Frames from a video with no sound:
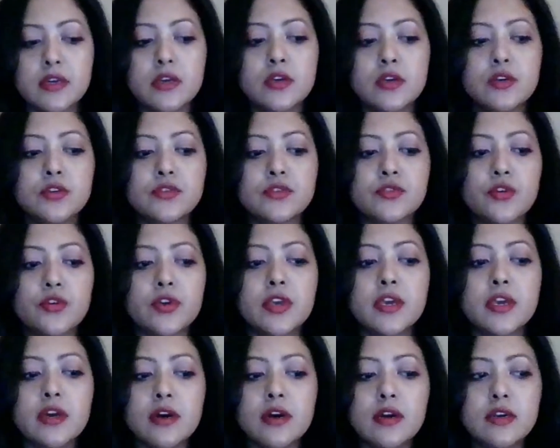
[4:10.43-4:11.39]
So
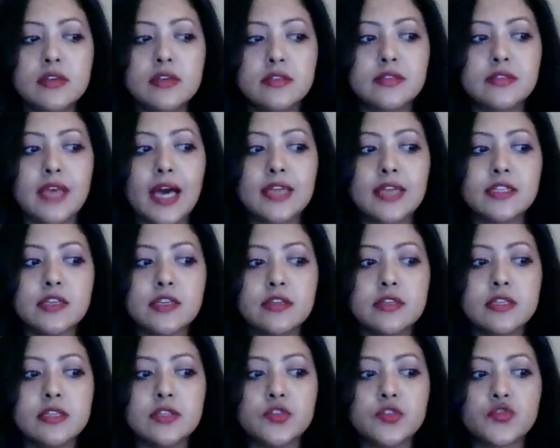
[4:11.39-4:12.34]
here Saturn
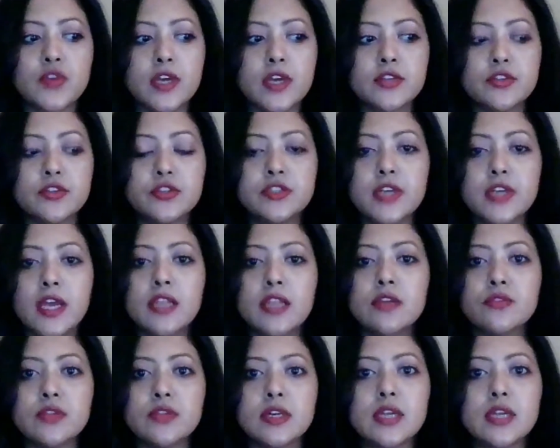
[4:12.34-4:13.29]
is trying to tell you
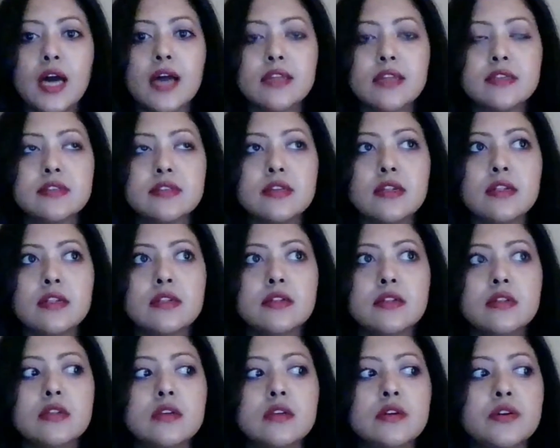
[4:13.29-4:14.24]
that
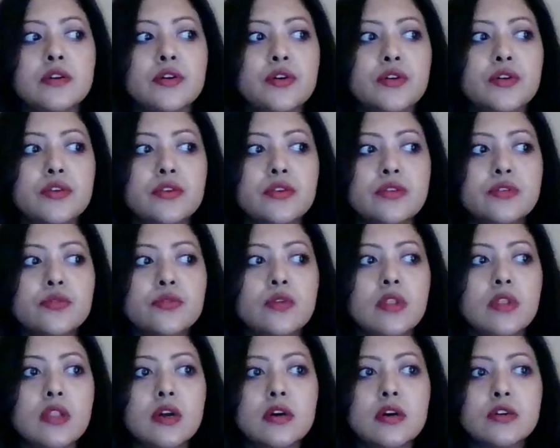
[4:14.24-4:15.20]
until you
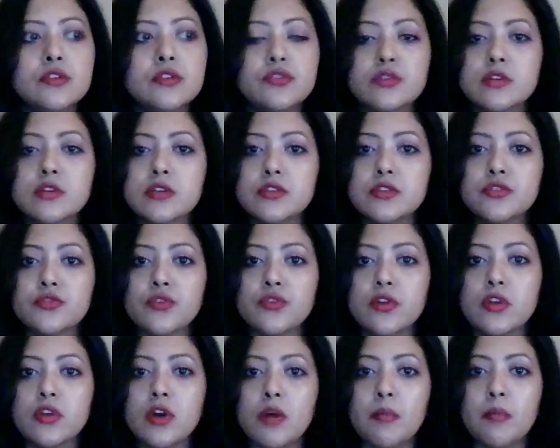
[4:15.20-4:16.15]
learn to control
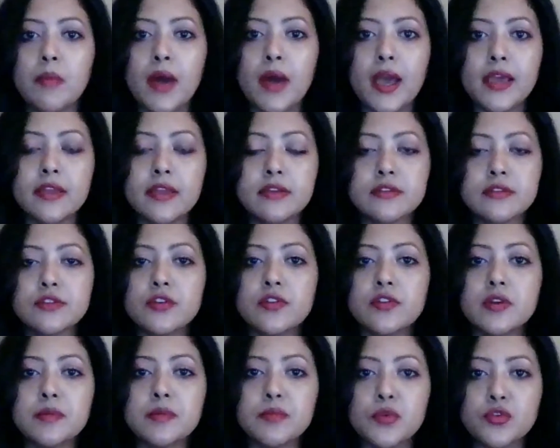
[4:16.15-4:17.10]
your mind, your
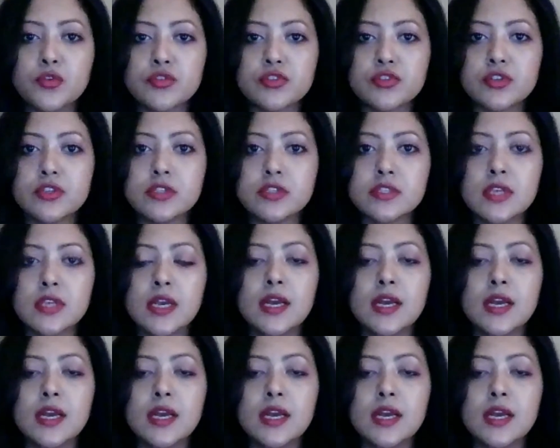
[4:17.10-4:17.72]
emotions,